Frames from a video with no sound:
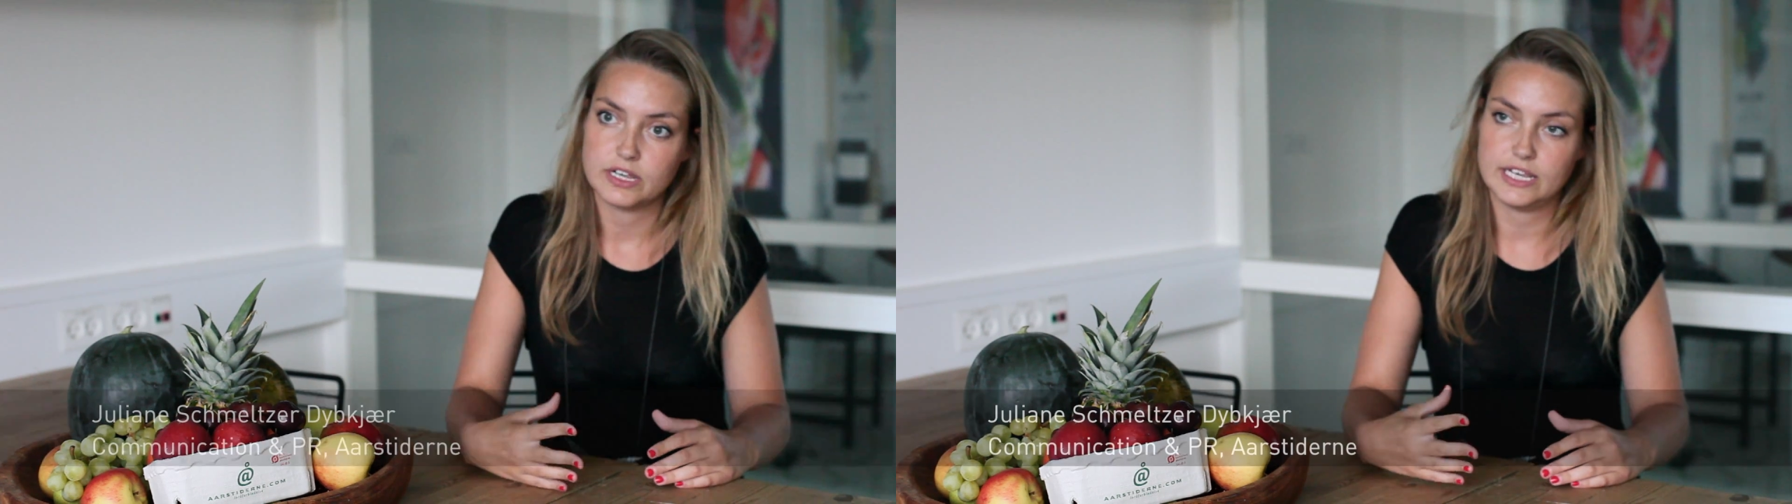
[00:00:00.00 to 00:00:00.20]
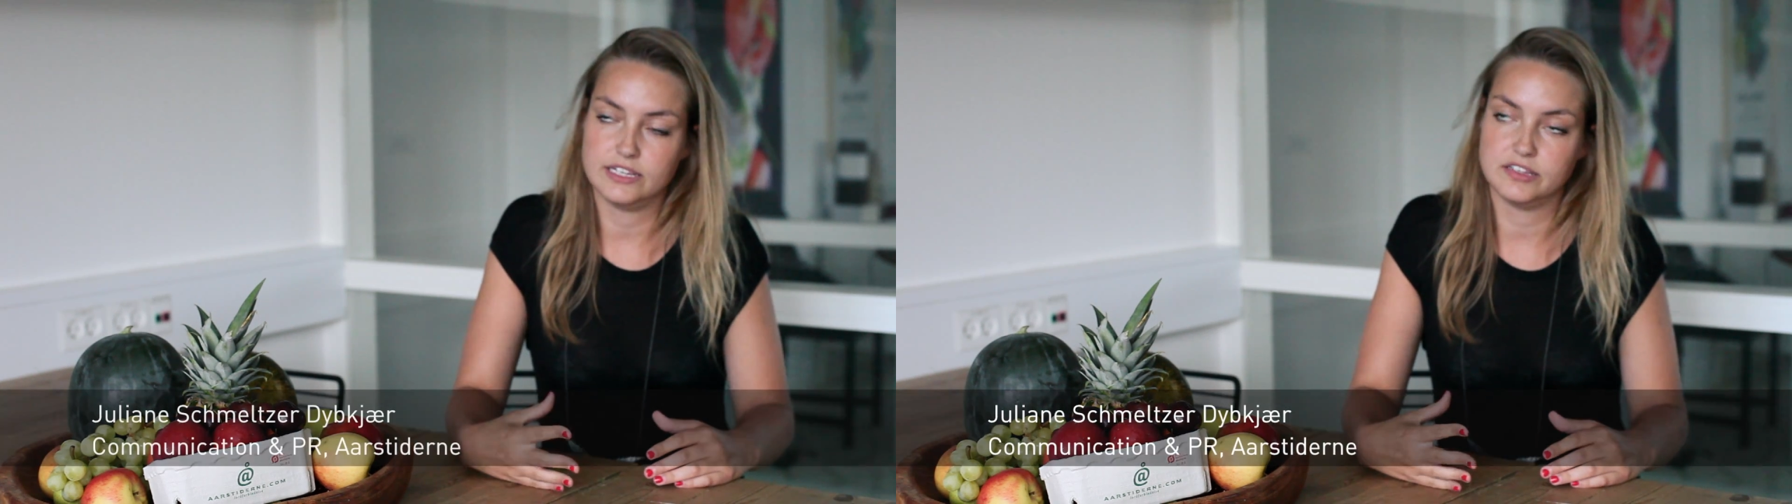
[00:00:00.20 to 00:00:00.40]

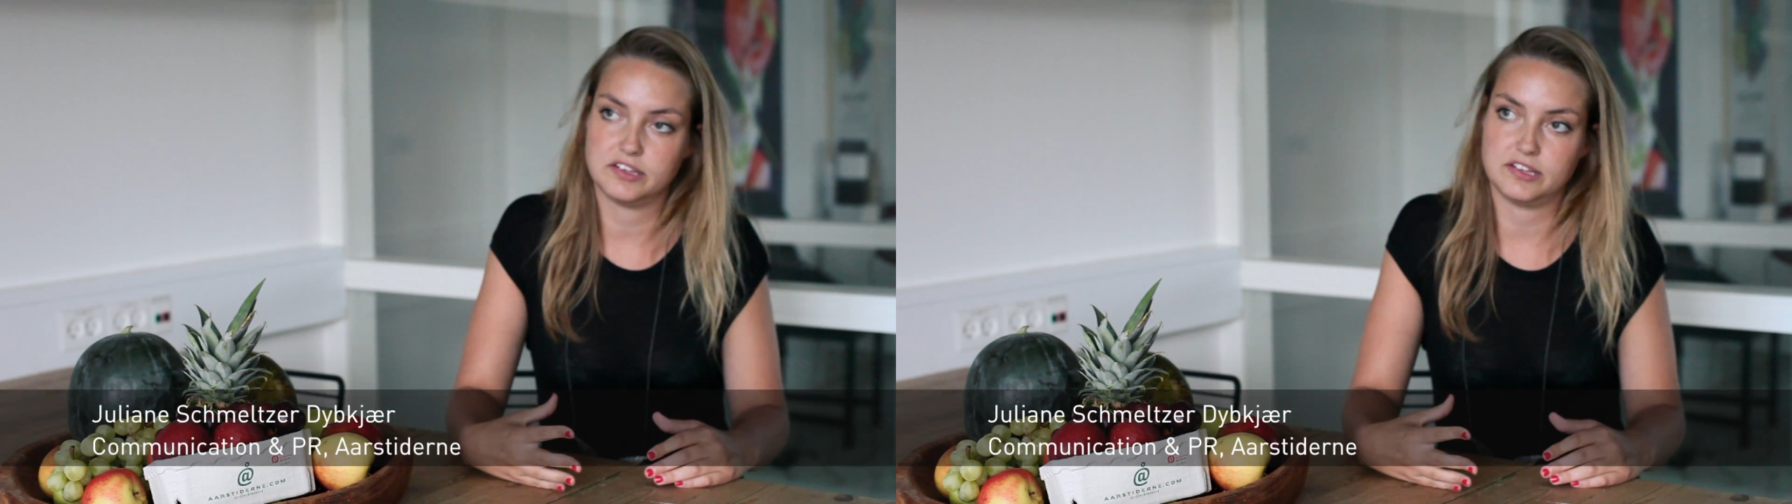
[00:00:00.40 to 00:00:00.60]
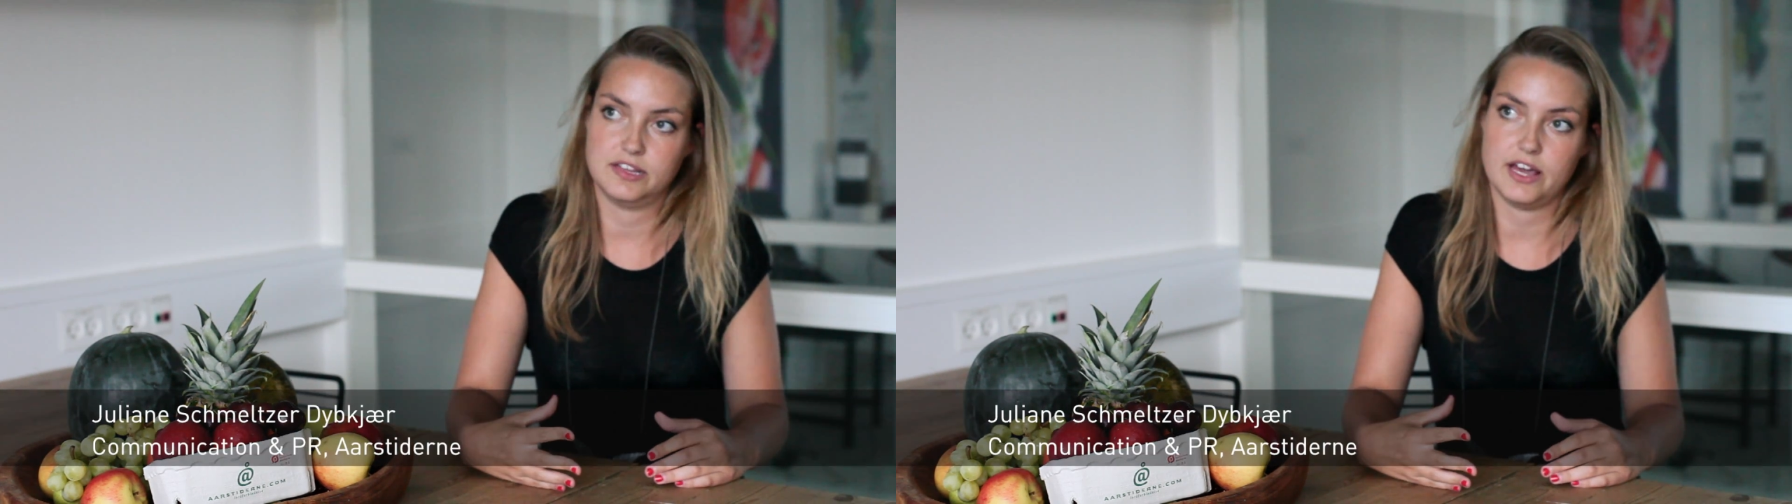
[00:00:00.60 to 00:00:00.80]

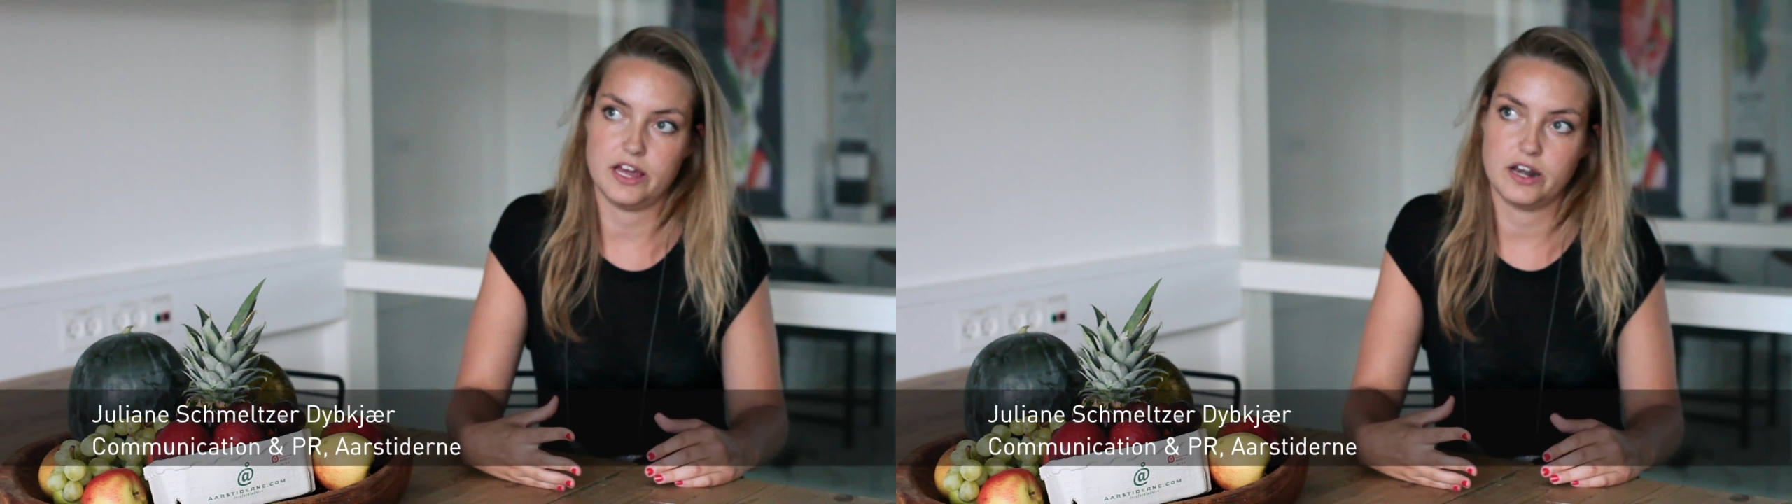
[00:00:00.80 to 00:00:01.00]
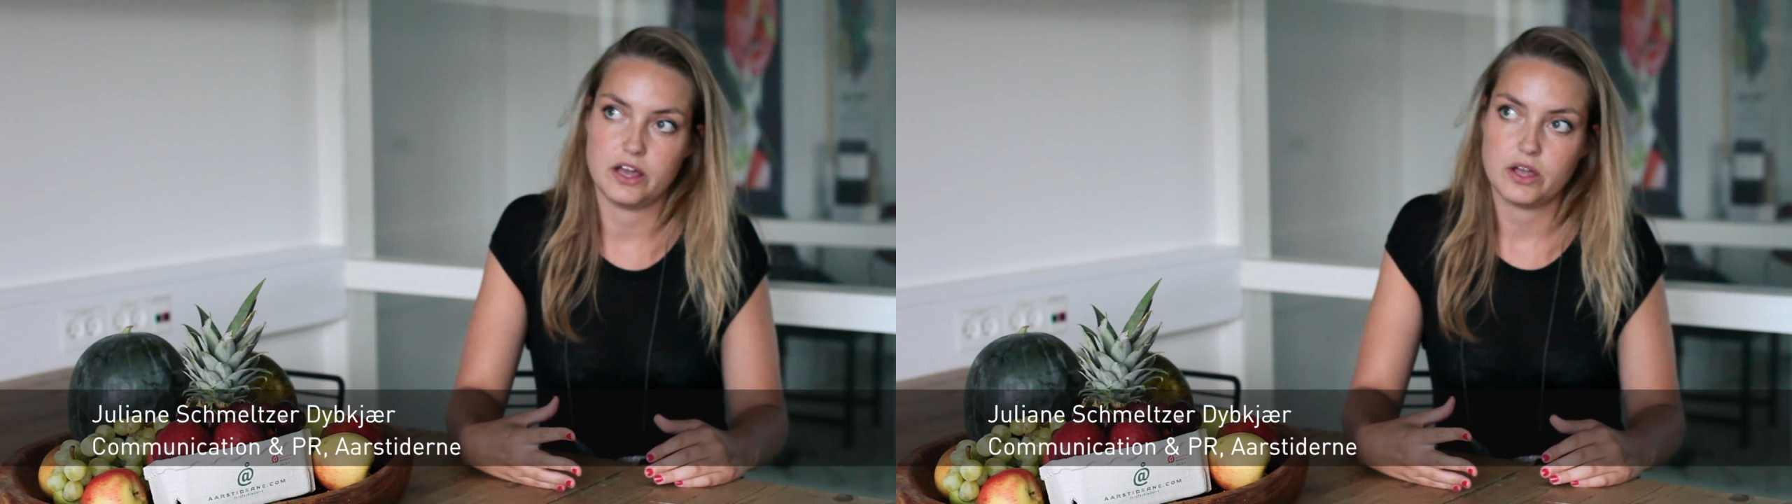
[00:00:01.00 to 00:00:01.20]
is
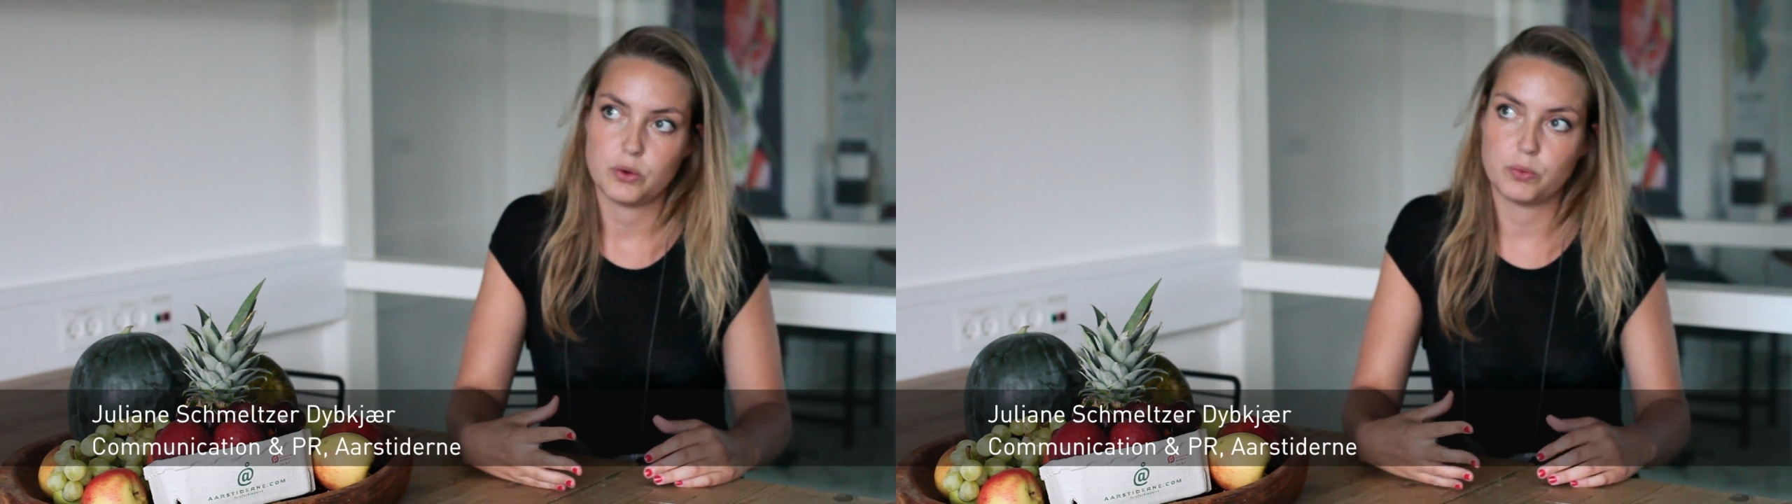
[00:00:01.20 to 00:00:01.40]
that